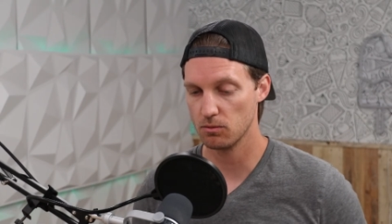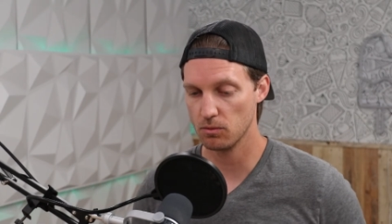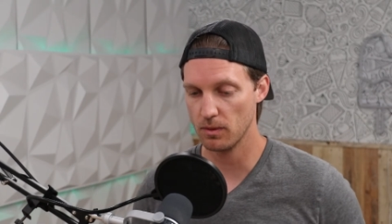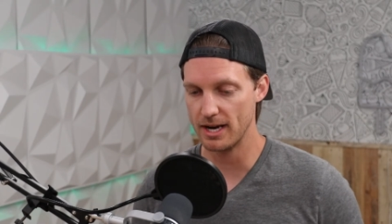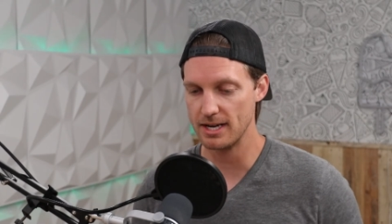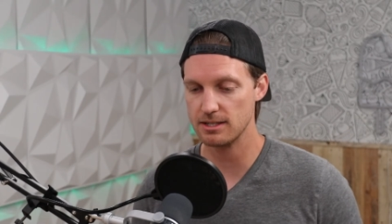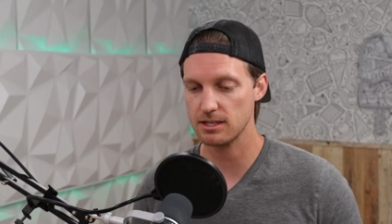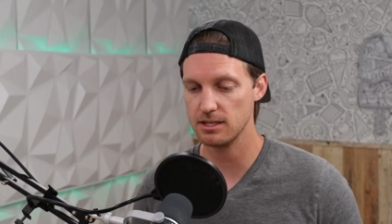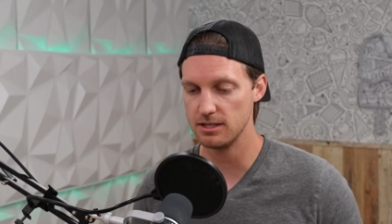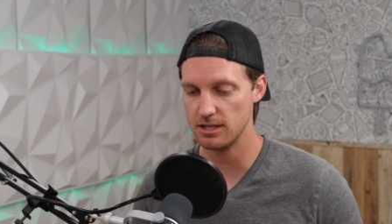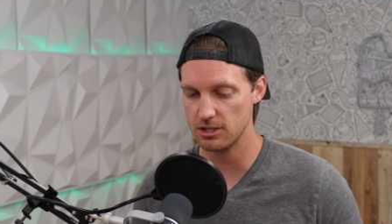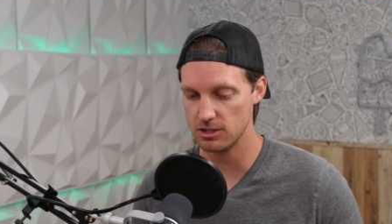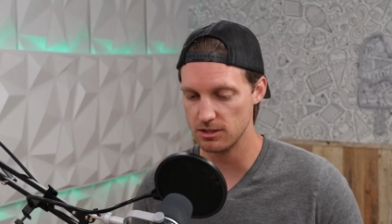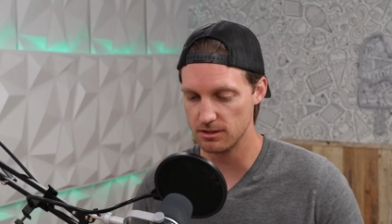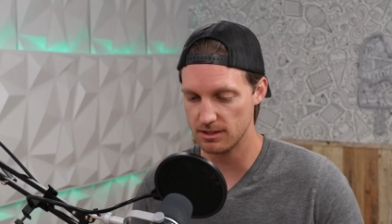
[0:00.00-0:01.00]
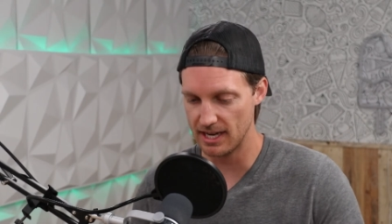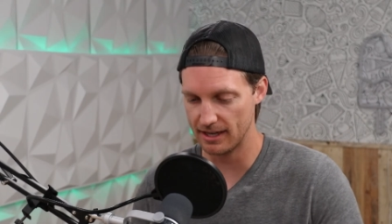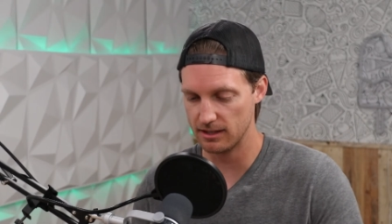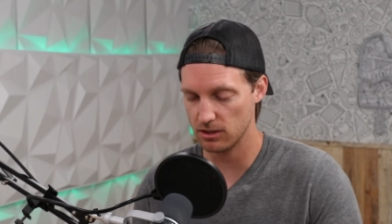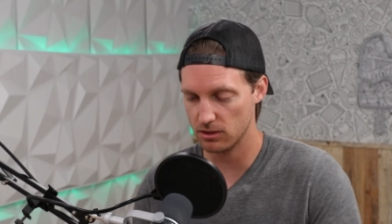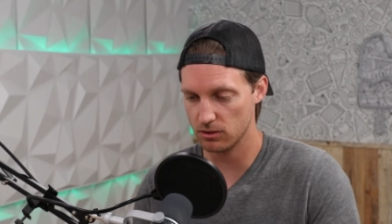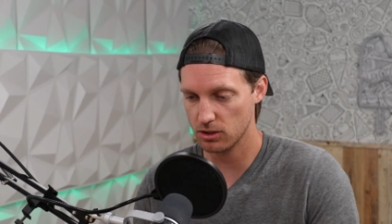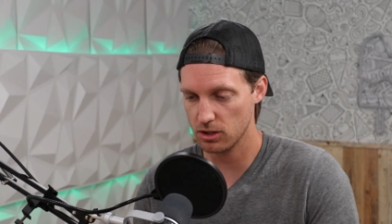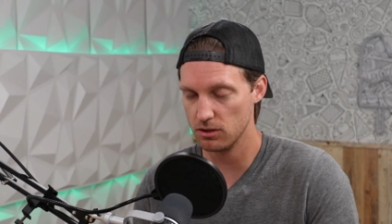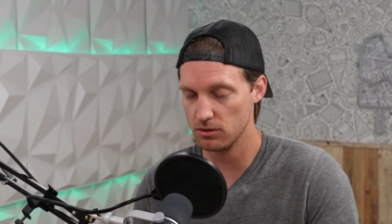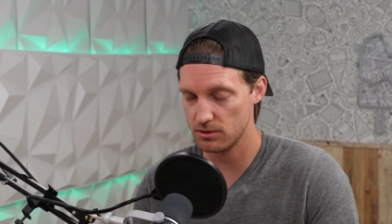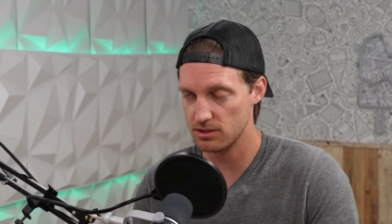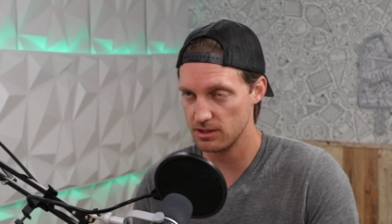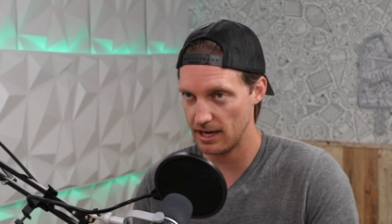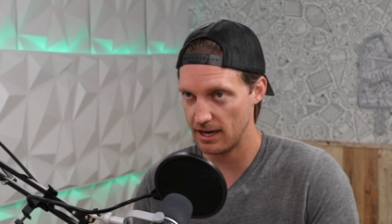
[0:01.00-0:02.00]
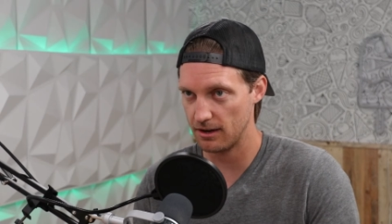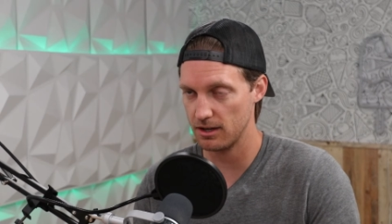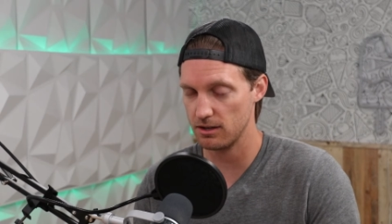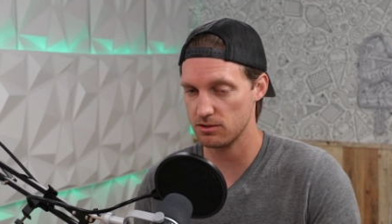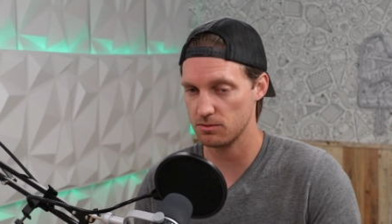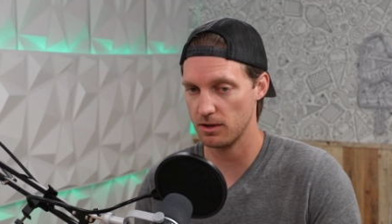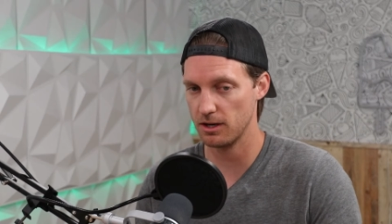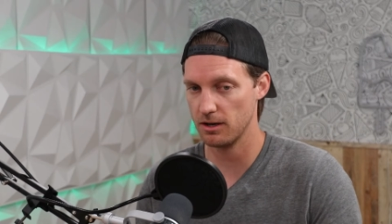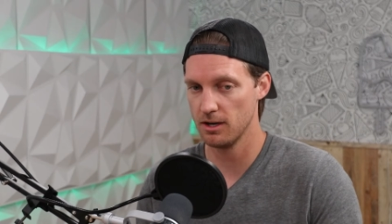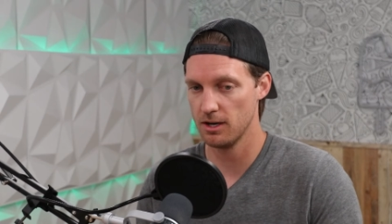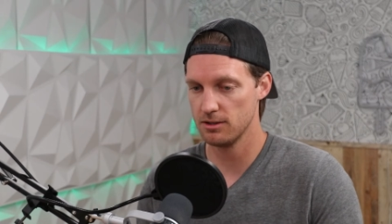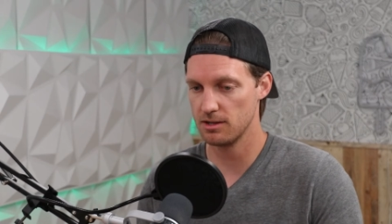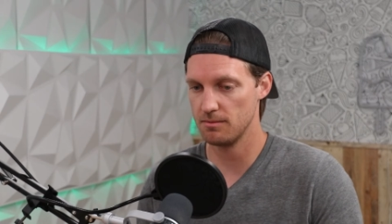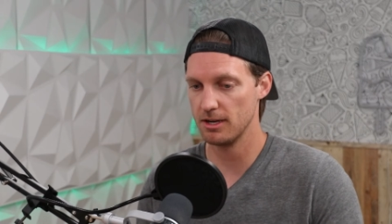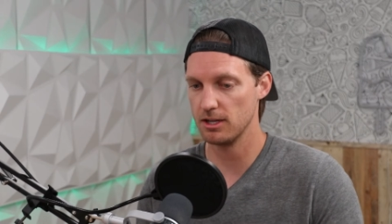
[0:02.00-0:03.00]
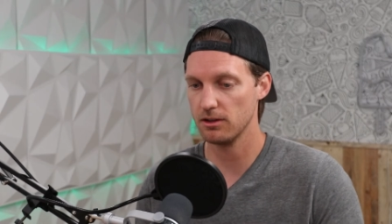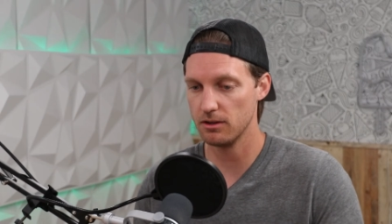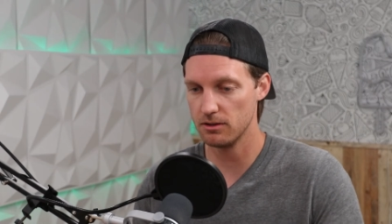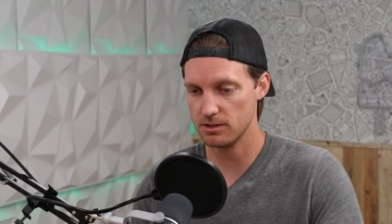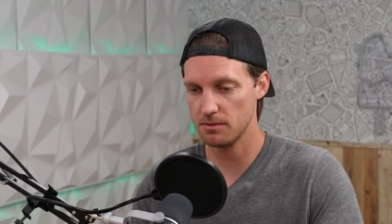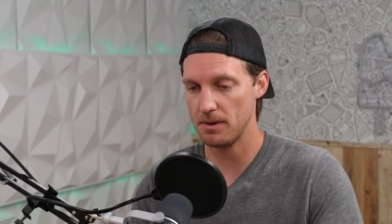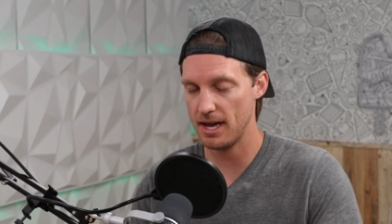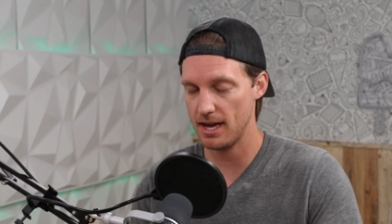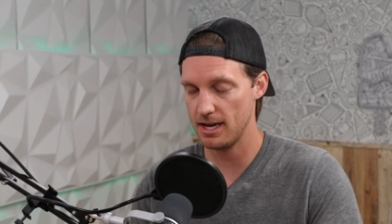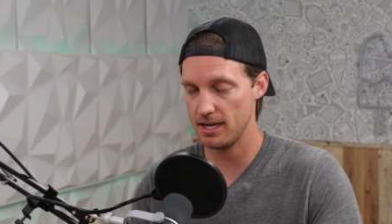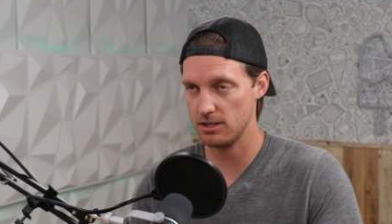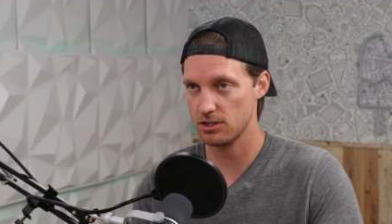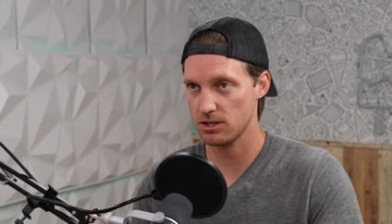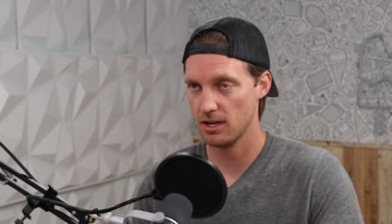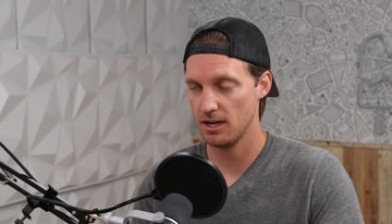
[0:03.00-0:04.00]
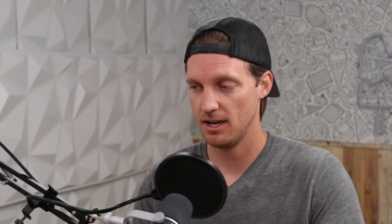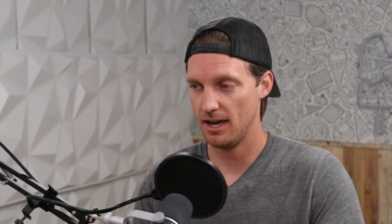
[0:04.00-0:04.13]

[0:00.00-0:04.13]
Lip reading: race condition technical code scenarios where somebody loads a page